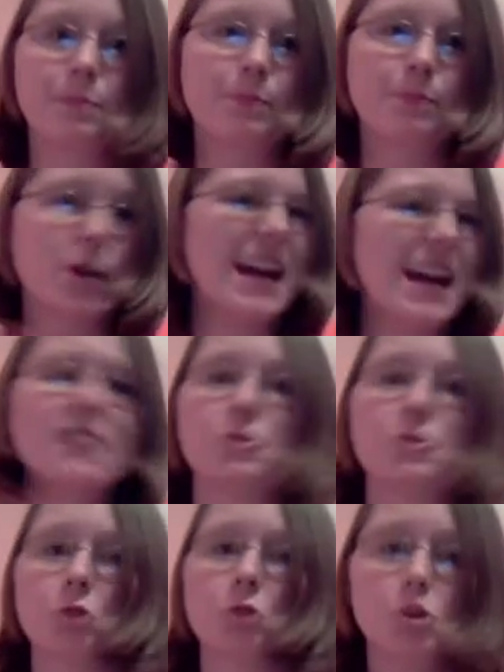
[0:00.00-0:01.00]
brand
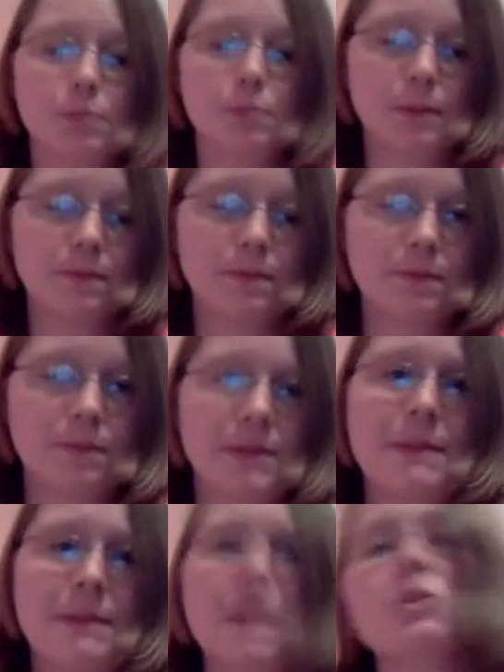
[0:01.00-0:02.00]
group. They
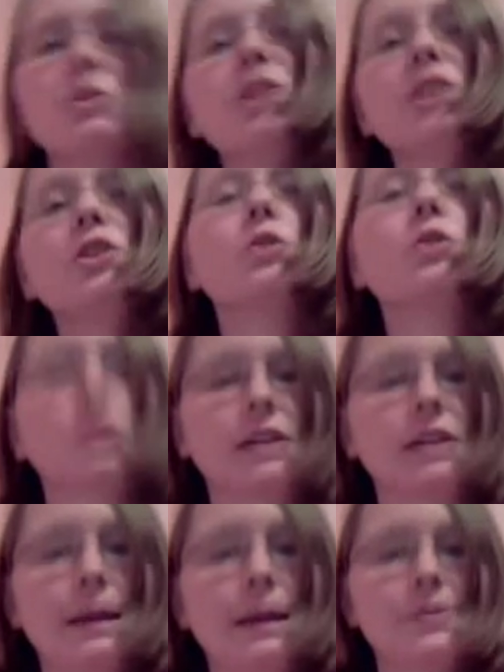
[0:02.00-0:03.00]
make really good horse
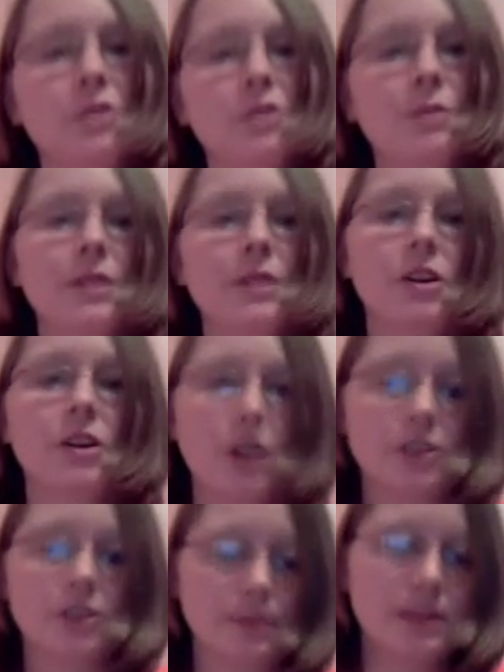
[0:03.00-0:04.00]
games, so I'm like,
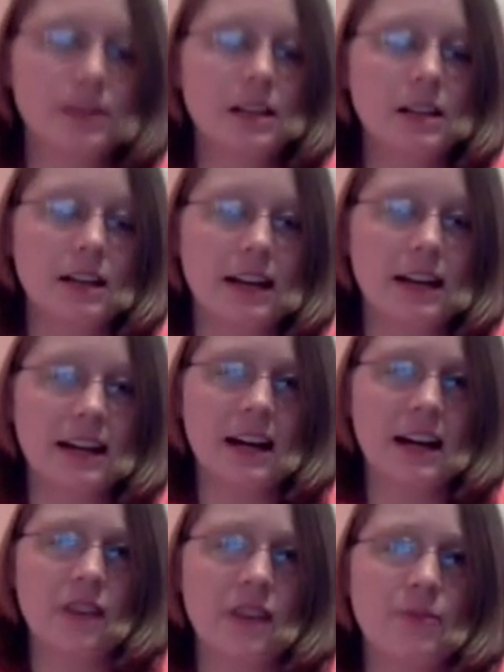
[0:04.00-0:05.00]
awesome. And I
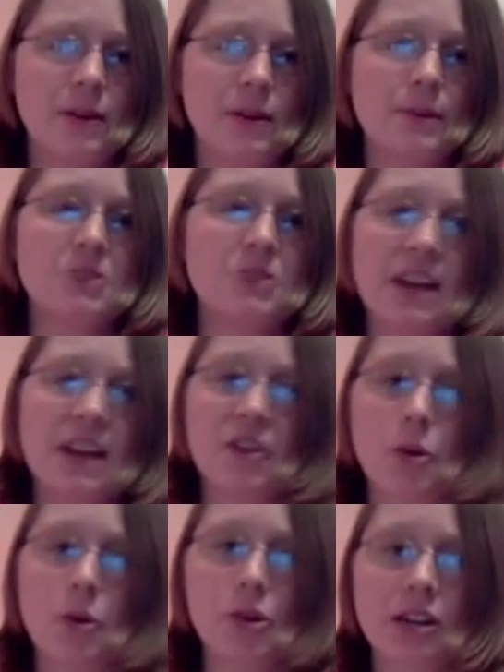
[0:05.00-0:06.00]
have pretty much every
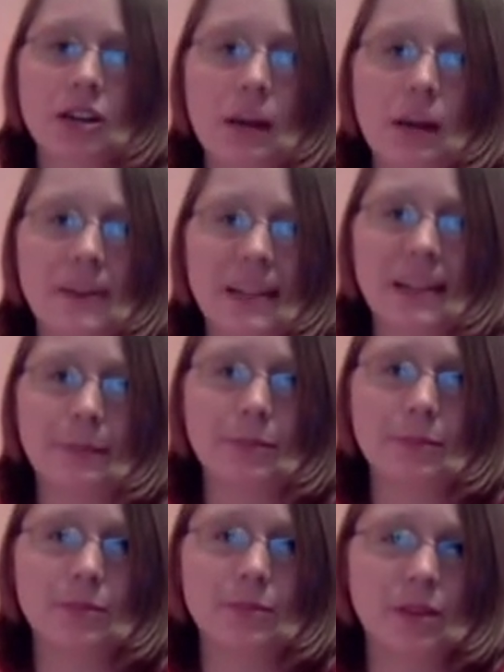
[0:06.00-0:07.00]
horse game except
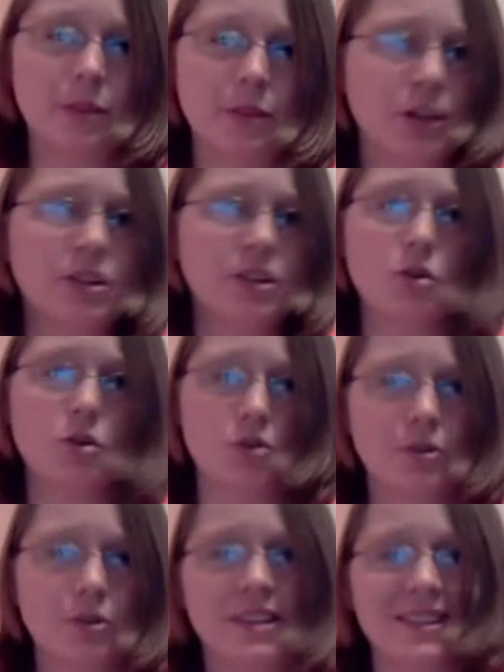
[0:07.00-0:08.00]
one of the older
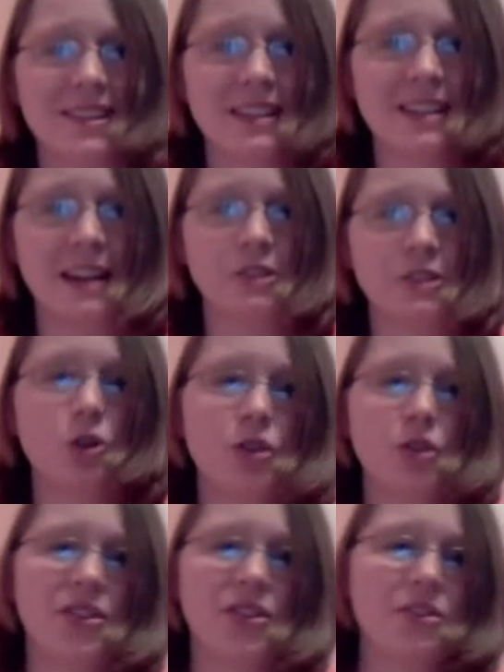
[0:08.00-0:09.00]
ones that I don't
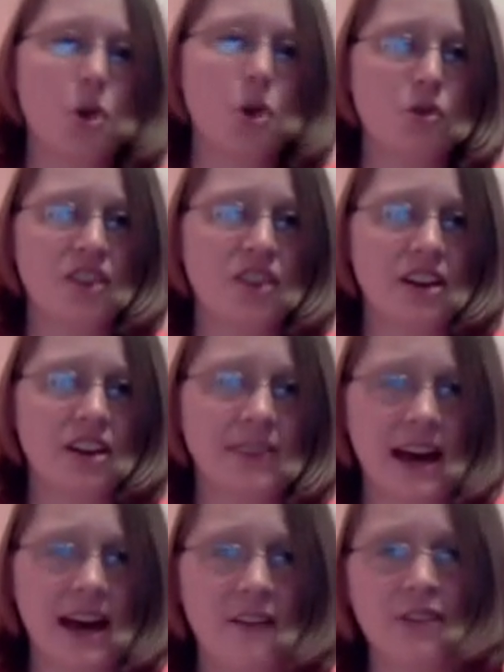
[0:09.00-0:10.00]
know if they
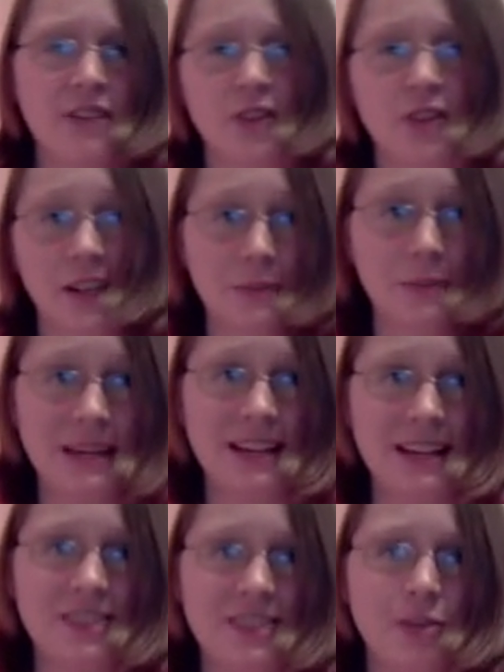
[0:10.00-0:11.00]
have it for
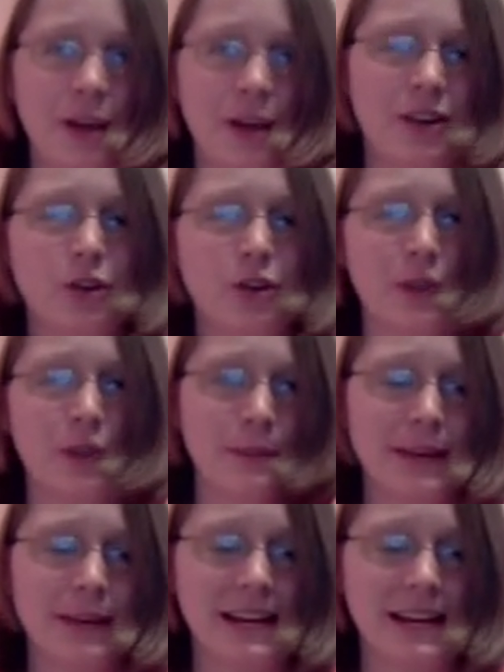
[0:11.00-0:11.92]
XP, so I don't know when to buy it